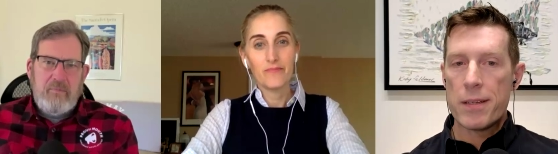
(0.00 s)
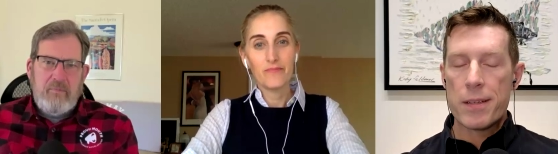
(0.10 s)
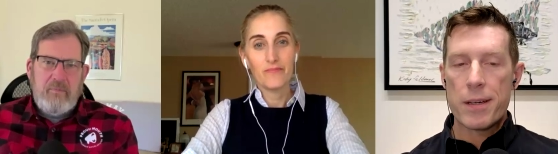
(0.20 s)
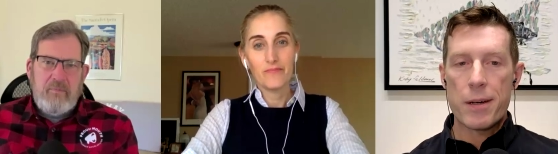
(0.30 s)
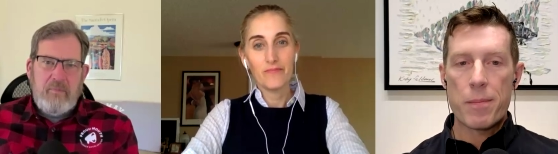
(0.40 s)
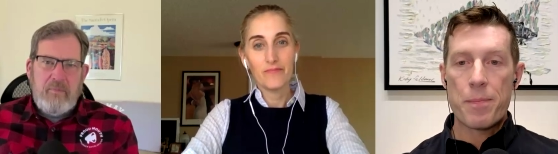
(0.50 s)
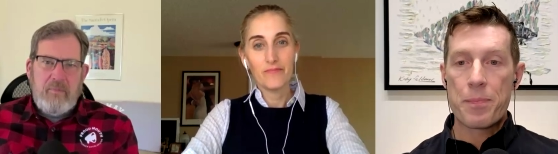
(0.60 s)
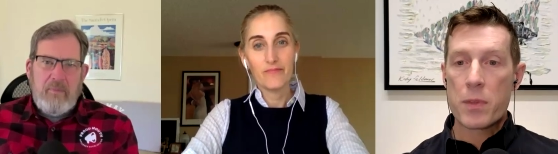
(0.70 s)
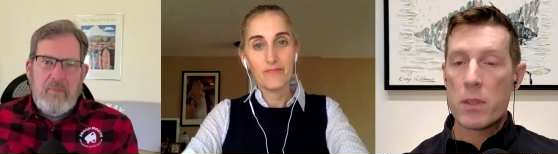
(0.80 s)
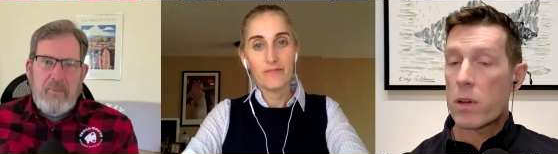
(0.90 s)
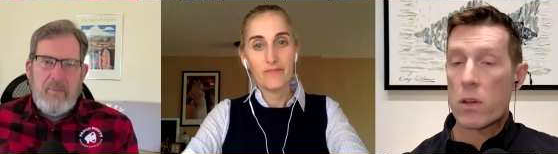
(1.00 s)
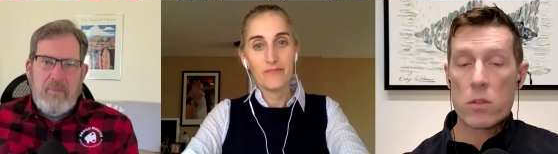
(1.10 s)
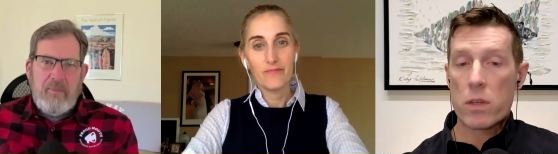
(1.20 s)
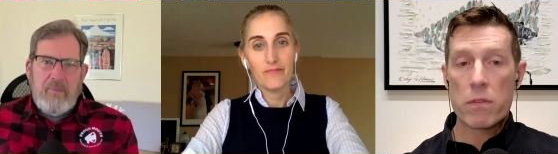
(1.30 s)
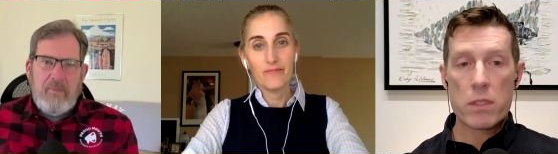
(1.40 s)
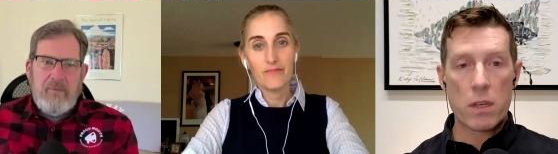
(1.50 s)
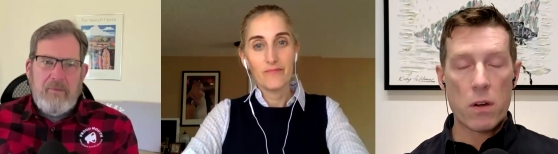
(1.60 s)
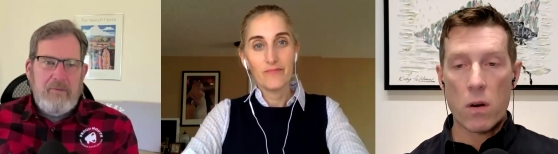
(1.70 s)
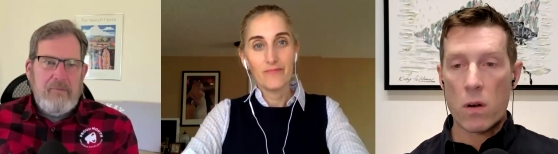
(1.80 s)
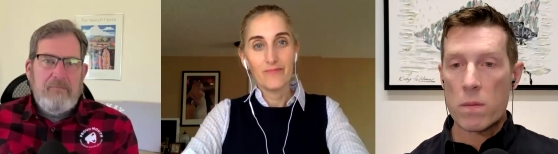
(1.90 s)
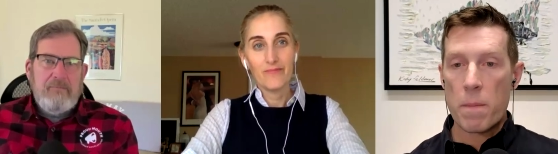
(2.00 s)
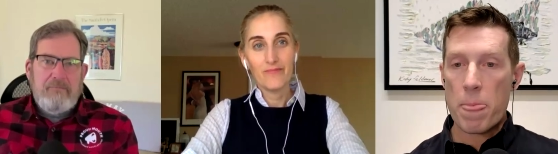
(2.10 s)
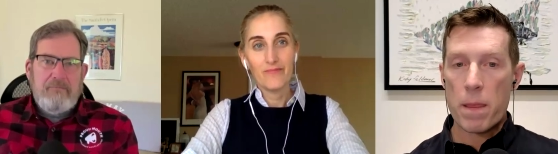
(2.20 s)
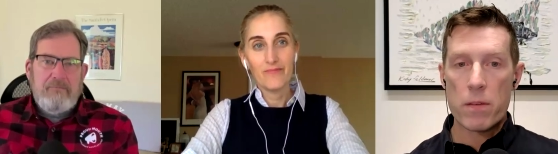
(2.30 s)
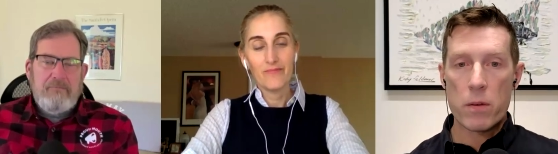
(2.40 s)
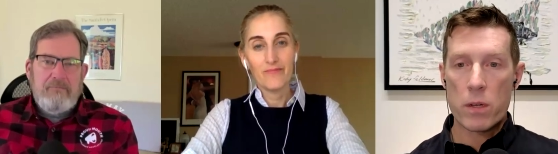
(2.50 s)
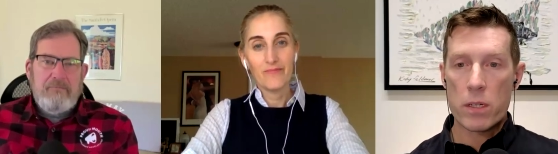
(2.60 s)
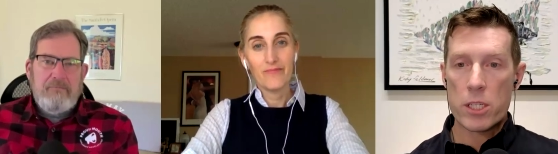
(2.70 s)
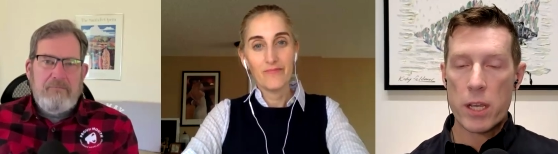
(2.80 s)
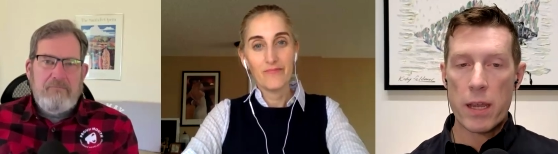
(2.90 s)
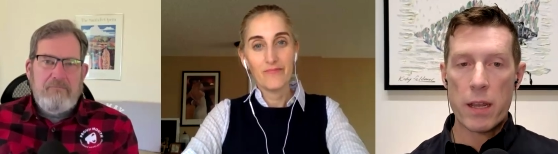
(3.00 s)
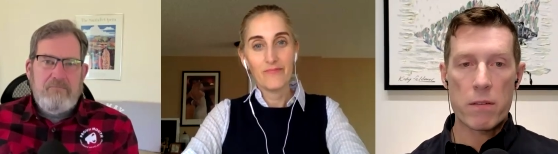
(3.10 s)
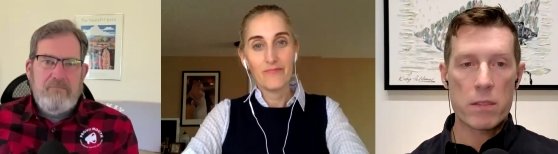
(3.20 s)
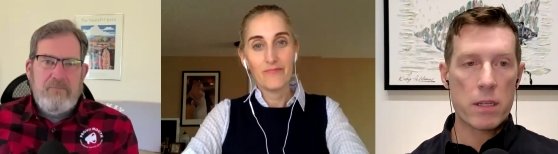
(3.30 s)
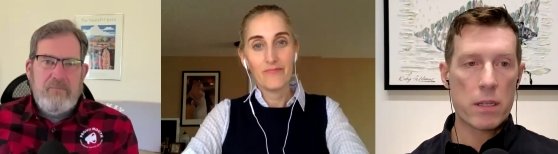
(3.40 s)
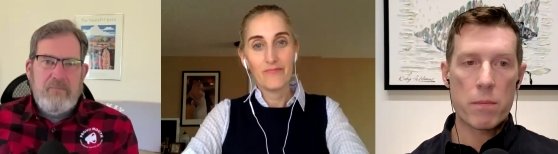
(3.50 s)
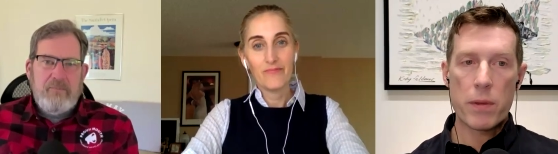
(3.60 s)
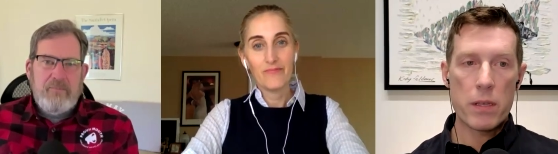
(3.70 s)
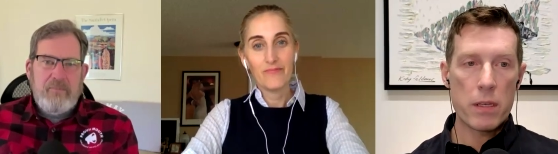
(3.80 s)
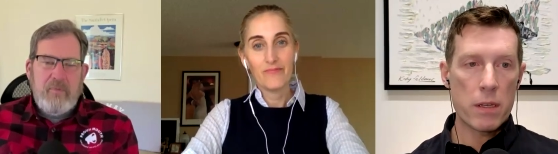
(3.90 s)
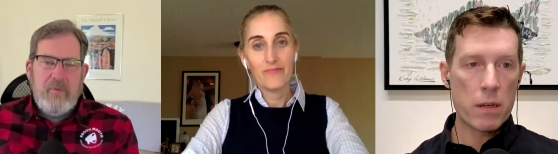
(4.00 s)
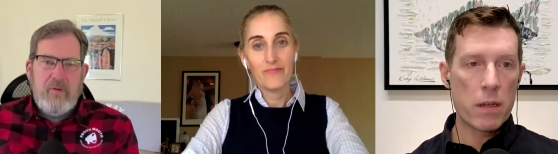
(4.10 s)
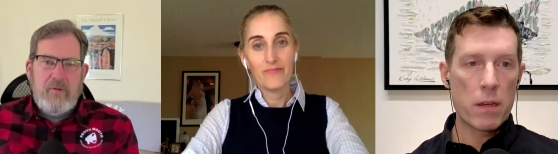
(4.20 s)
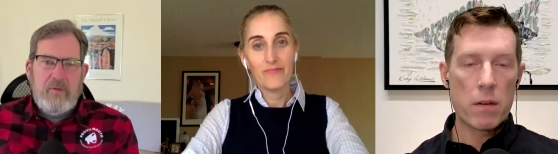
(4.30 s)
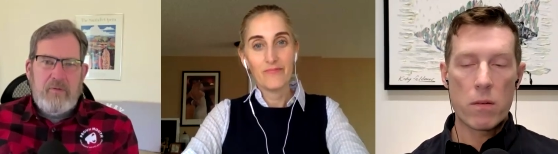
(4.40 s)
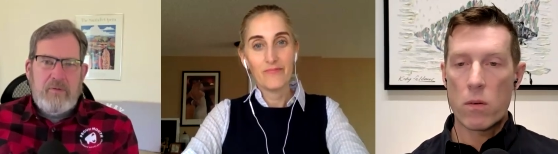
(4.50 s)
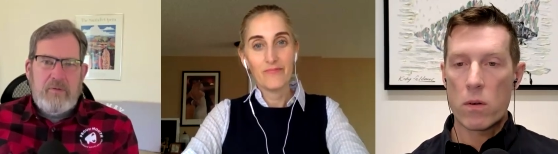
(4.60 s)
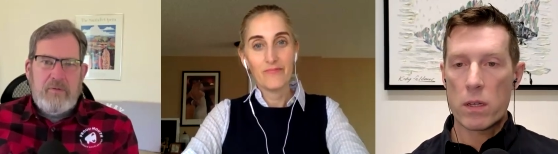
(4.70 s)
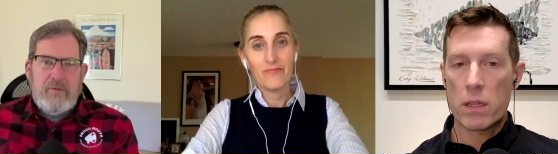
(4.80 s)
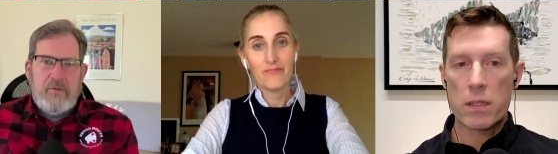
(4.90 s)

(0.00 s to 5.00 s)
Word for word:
Speaker 1: Um, you can also give us a call if you want to chat, have a second opinion, or get in